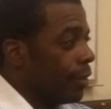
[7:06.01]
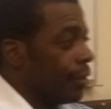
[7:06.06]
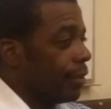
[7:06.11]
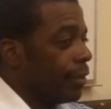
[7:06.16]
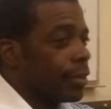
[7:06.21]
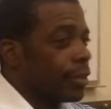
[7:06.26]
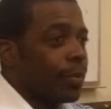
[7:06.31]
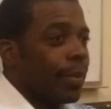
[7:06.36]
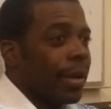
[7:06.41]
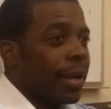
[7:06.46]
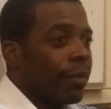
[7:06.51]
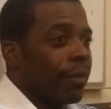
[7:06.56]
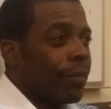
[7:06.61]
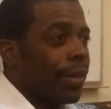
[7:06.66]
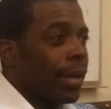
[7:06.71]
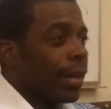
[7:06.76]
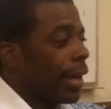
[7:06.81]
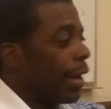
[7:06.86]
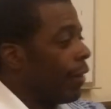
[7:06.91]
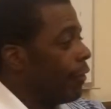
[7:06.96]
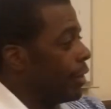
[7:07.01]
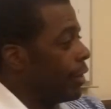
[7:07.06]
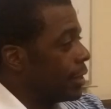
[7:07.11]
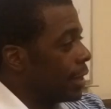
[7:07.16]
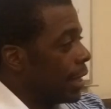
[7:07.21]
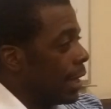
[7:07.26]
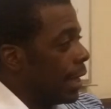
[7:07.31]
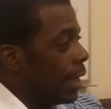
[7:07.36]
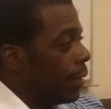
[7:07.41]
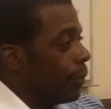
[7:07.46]
As a matter of fact, every
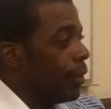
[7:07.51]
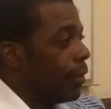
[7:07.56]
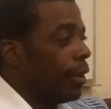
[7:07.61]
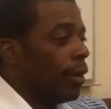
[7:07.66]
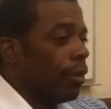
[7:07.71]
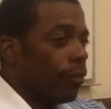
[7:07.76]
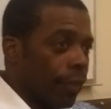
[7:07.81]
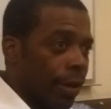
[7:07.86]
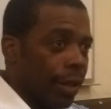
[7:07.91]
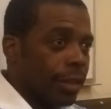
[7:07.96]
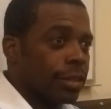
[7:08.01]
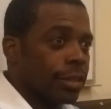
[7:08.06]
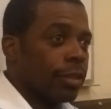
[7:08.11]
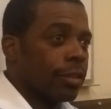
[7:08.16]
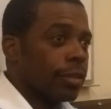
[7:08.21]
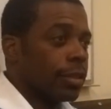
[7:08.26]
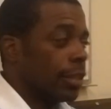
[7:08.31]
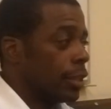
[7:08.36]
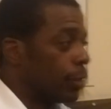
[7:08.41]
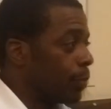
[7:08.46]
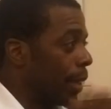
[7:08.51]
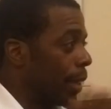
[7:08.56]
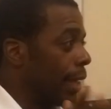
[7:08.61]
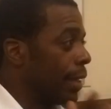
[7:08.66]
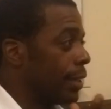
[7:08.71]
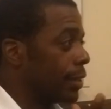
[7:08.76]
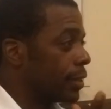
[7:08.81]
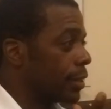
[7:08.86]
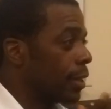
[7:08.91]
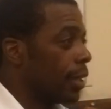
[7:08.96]
time volatility
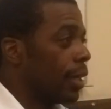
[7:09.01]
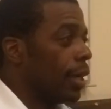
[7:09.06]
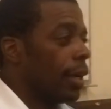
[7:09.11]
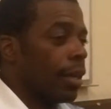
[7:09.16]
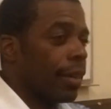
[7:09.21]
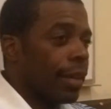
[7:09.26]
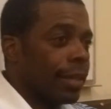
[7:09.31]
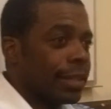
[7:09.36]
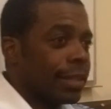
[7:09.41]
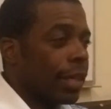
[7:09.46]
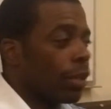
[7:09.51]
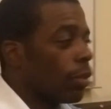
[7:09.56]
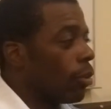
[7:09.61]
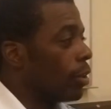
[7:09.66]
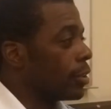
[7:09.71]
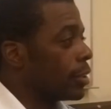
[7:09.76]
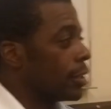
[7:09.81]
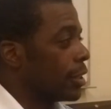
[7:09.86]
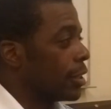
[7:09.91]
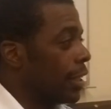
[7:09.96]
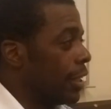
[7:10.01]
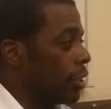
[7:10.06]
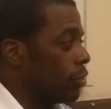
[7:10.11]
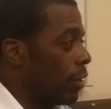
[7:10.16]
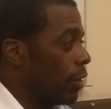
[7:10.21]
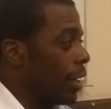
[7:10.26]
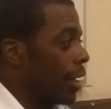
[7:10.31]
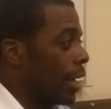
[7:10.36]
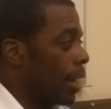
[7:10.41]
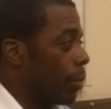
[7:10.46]
spikes, they take losses in their
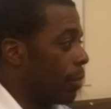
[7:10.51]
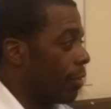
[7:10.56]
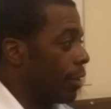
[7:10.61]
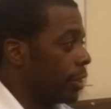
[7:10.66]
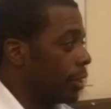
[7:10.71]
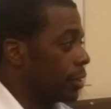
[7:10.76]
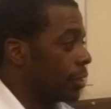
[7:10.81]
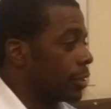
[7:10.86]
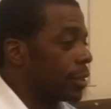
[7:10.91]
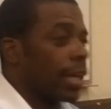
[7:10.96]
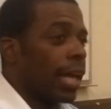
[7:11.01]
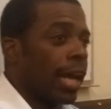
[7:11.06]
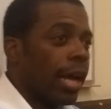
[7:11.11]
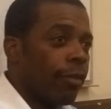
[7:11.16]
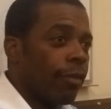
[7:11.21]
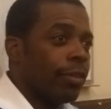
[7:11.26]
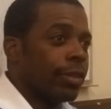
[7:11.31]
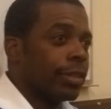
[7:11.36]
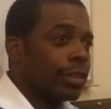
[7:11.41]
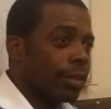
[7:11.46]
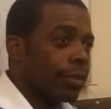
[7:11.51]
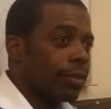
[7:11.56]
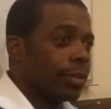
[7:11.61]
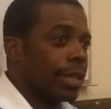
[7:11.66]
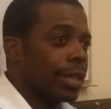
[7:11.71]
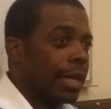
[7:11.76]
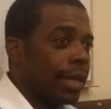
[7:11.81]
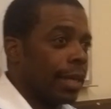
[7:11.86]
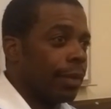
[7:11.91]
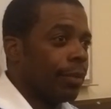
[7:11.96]
trading operations, every single
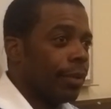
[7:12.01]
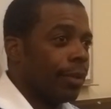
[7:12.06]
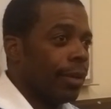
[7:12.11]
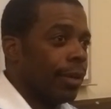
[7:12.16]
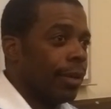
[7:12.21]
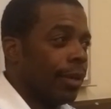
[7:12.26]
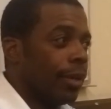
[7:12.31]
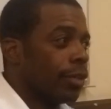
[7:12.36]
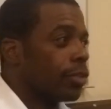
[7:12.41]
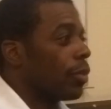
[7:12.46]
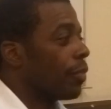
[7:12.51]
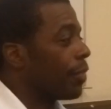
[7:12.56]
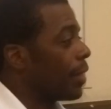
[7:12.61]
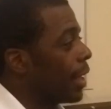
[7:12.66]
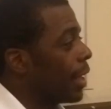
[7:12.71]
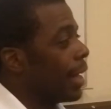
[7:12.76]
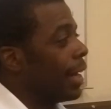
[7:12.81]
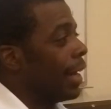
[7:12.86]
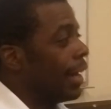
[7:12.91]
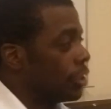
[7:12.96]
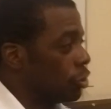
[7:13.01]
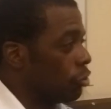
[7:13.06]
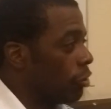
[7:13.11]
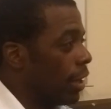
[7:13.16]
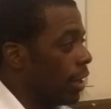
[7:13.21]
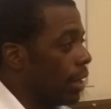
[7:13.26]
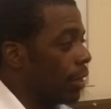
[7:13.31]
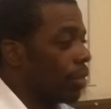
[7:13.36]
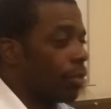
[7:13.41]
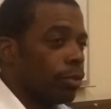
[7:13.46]
time. So if they cannot
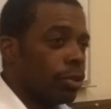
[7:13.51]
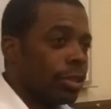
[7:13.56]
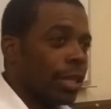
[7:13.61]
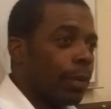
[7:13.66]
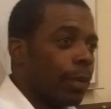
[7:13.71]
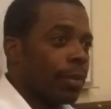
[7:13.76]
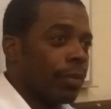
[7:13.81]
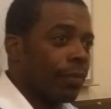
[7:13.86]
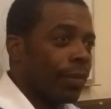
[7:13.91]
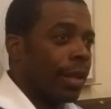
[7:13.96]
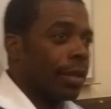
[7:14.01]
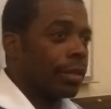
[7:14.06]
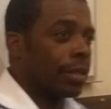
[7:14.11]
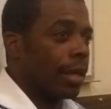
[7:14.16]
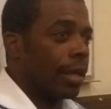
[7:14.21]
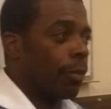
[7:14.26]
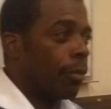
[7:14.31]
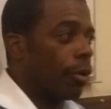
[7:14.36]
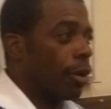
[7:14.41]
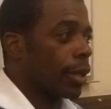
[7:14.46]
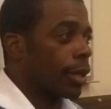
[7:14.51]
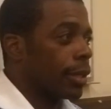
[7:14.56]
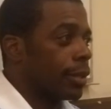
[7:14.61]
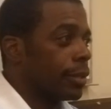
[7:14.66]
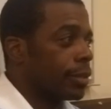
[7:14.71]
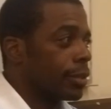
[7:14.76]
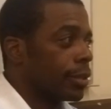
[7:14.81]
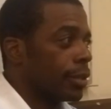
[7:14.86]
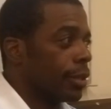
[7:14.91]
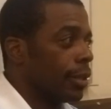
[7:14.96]
trade through chopping volatile
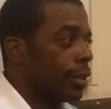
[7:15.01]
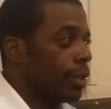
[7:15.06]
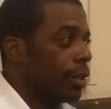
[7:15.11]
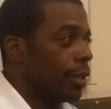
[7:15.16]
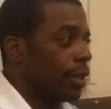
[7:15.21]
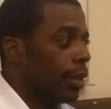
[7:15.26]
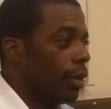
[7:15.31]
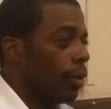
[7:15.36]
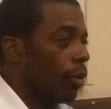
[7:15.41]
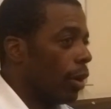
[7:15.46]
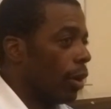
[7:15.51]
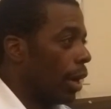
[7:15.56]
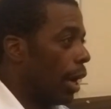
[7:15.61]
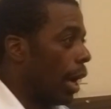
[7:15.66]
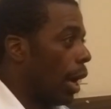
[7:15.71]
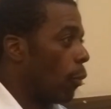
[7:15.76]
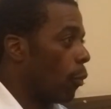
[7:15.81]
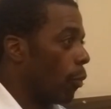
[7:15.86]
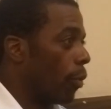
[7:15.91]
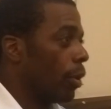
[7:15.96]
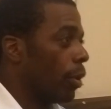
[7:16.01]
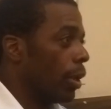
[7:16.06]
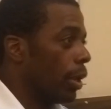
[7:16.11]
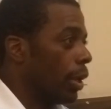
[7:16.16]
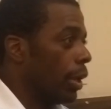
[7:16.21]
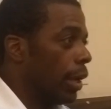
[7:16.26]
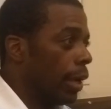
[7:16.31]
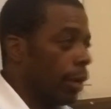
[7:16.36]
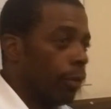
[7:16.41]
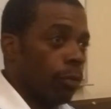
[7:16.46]
markets. More so than others.
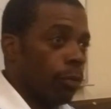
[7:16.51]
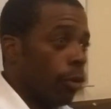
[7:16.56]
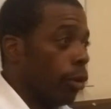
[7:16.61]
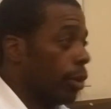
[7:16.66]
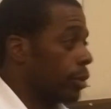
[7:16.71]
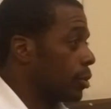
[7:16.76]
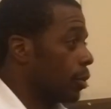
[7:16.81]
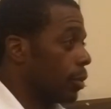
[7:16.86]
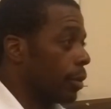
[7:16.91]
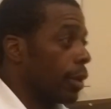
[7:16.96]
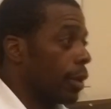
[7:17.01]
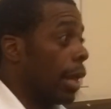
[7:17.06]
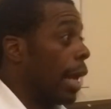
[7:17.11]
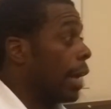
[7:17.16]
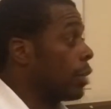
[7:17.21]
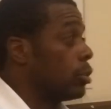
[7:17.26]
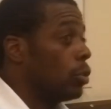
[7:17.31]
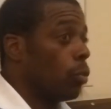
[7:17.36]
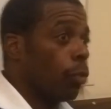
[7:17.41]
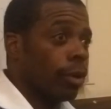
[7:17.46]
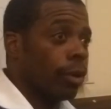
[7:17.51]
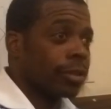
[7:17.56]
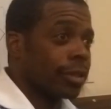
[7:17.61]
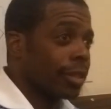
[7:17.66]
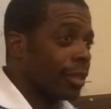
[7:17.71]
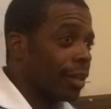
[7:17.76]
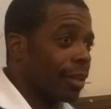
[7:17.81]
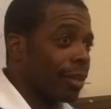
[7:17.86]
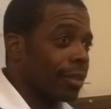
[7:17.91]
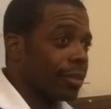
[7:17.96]
Yeah, more so, actually worse
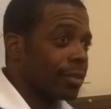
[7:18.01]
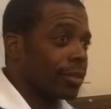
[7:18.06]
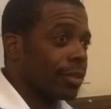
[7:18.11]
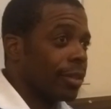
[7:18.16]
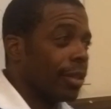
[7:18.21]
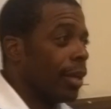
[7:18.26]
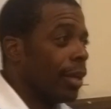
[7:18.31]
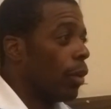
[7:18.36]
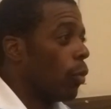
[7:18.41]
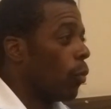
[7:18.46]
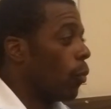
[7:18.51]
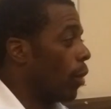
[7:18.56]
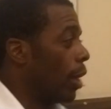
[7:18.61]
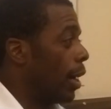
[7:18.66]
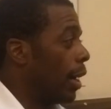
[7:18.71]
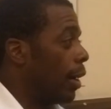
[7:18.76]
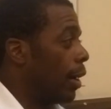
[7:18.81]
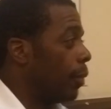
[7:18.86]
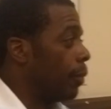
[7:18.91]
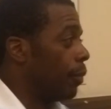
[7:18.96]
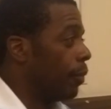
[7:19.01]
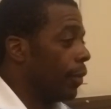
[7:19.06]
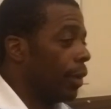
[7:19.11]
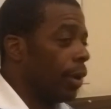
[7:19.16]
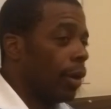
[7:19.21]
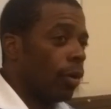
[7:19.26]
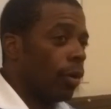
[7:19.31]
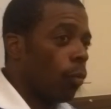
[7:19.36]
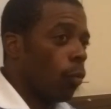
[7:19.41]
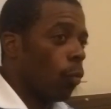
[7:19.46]
than others. Um,
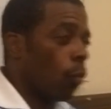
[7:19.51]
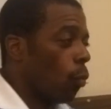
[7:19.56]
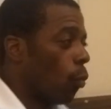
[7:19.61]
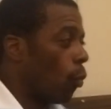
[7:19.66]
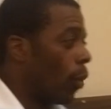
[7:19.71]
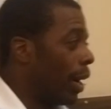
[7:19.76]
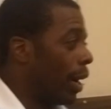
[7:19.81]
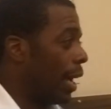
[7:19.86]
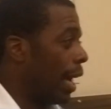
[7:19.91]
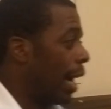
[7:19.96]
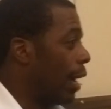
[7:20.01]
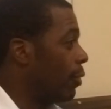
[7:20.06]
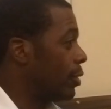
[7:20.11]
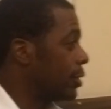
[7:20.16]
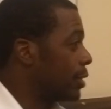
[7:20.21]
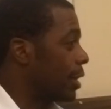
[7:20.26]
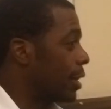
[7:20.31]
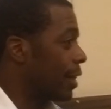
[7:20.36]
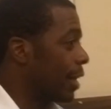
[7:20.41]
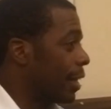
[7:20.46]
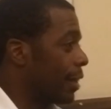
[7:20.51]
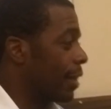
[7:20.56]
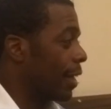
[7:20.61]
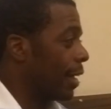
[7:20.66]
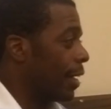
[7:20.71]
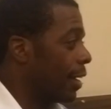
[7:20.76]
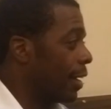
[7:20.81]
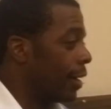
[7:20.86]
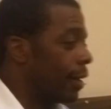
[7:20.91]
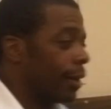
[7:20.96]
why, how is it that
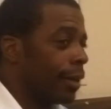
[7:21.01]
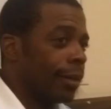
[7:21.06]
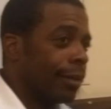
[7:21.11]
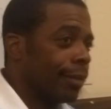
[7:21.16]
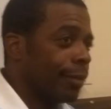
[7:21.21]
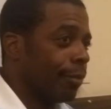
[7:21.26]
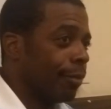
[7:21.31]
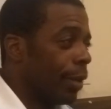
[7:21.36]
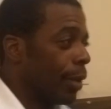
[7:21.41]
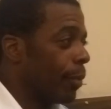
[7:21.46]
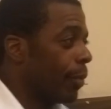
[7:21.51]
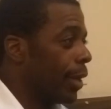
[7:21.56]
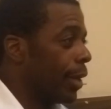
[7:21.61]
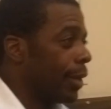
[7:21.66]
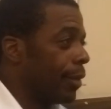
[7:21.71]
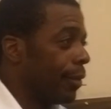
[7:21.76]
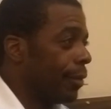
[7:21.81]
they uh, make money?